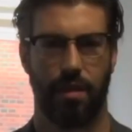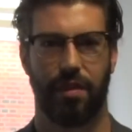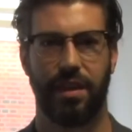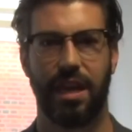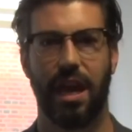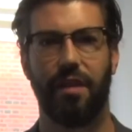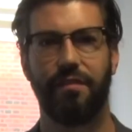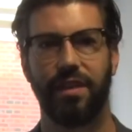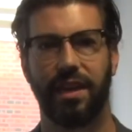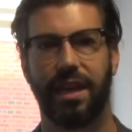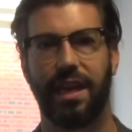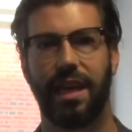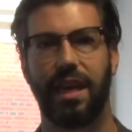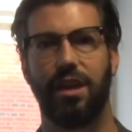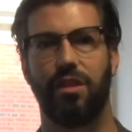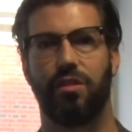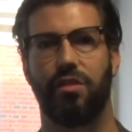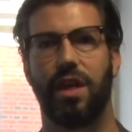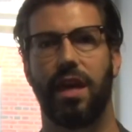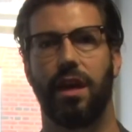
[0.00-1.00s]
The other
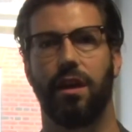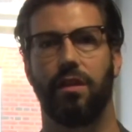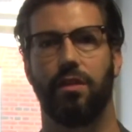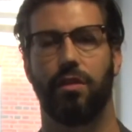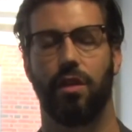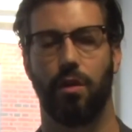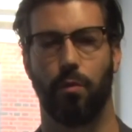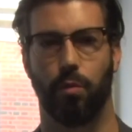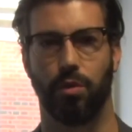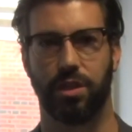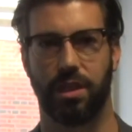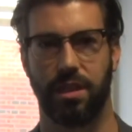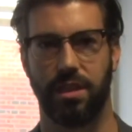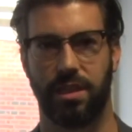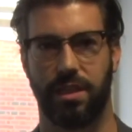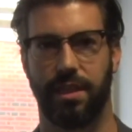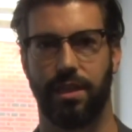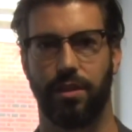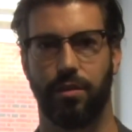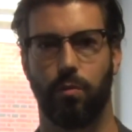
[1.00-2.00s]
key thing that was
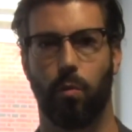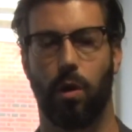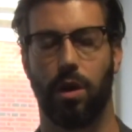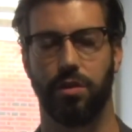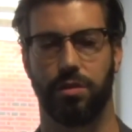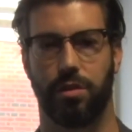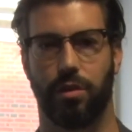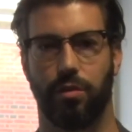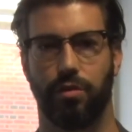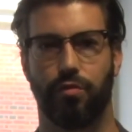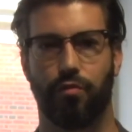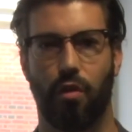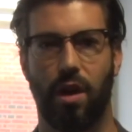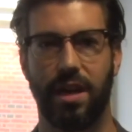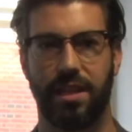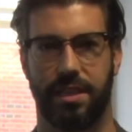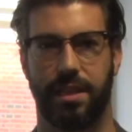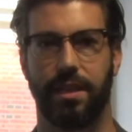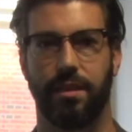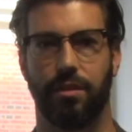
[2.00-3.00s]
considered whilst I was
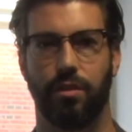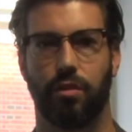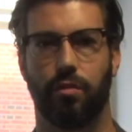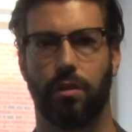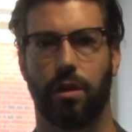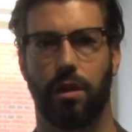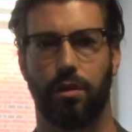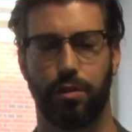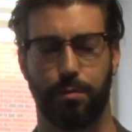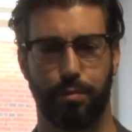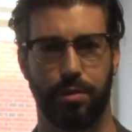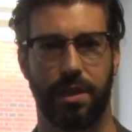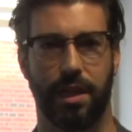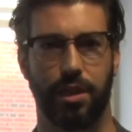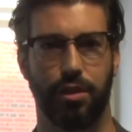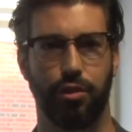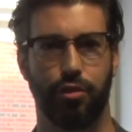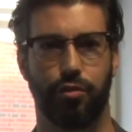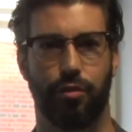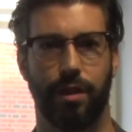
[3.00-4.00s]
writing the close
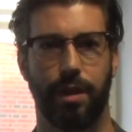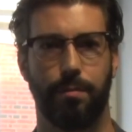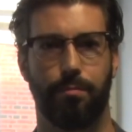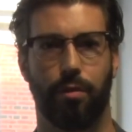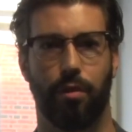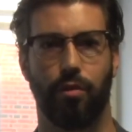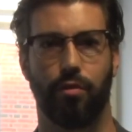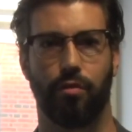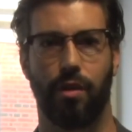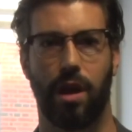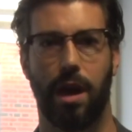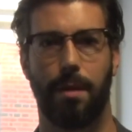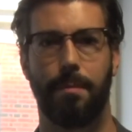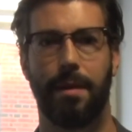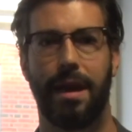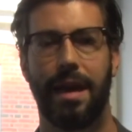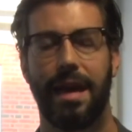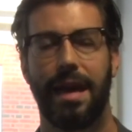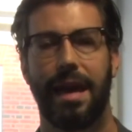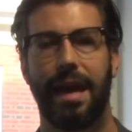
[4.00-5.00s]
protection training program
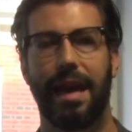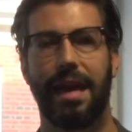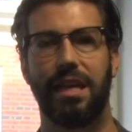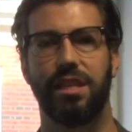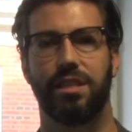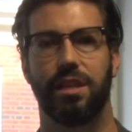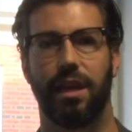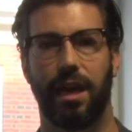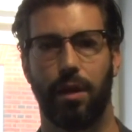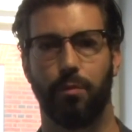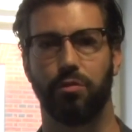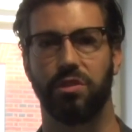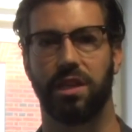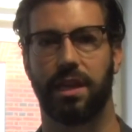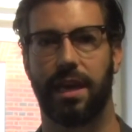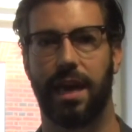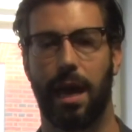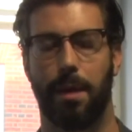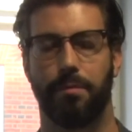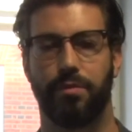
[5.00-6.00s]
is that it was
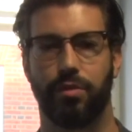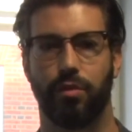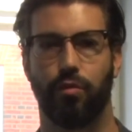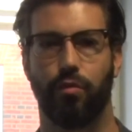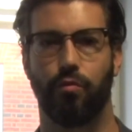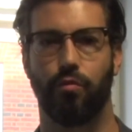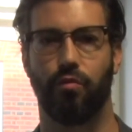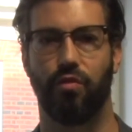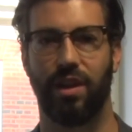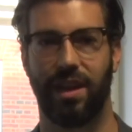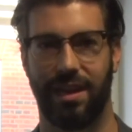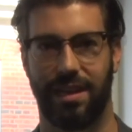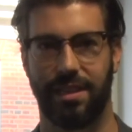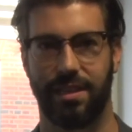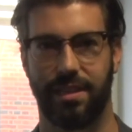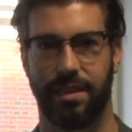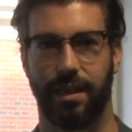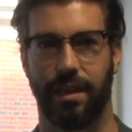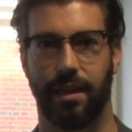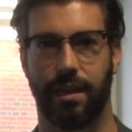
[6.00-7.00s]
kept
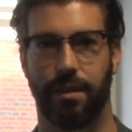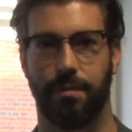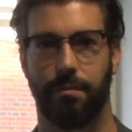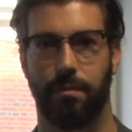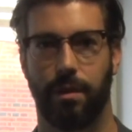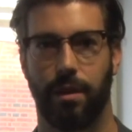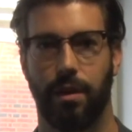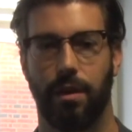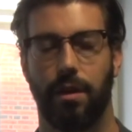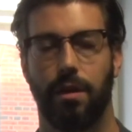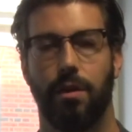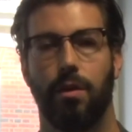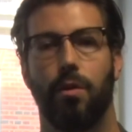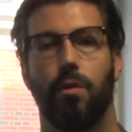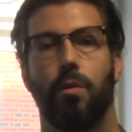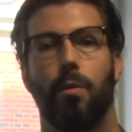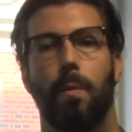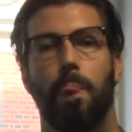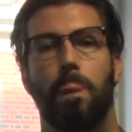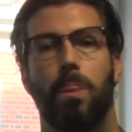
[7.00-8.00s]
realistic.
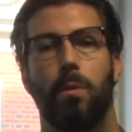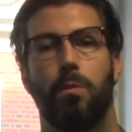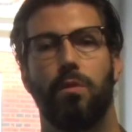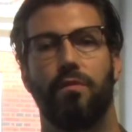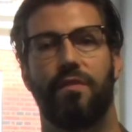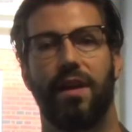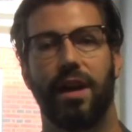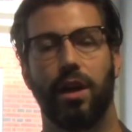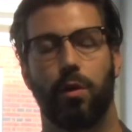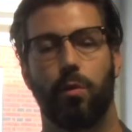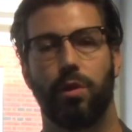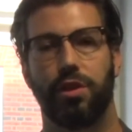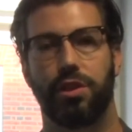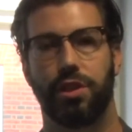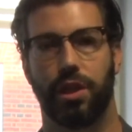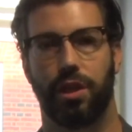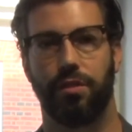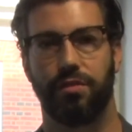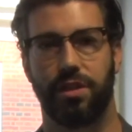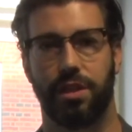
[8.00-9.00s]
Vanquish
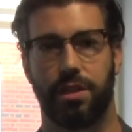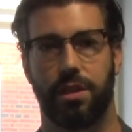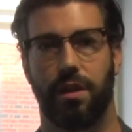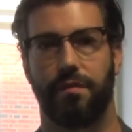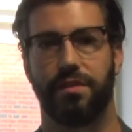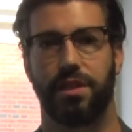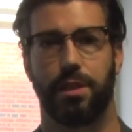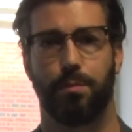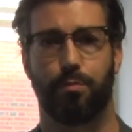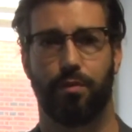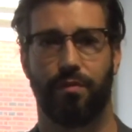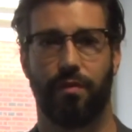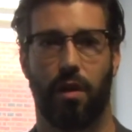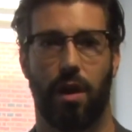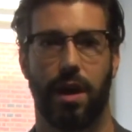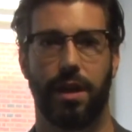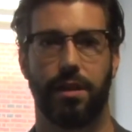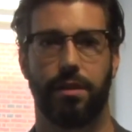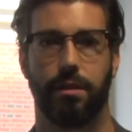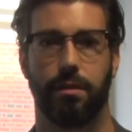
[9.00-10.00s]
Security Services
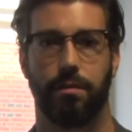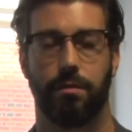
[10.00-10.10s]
provide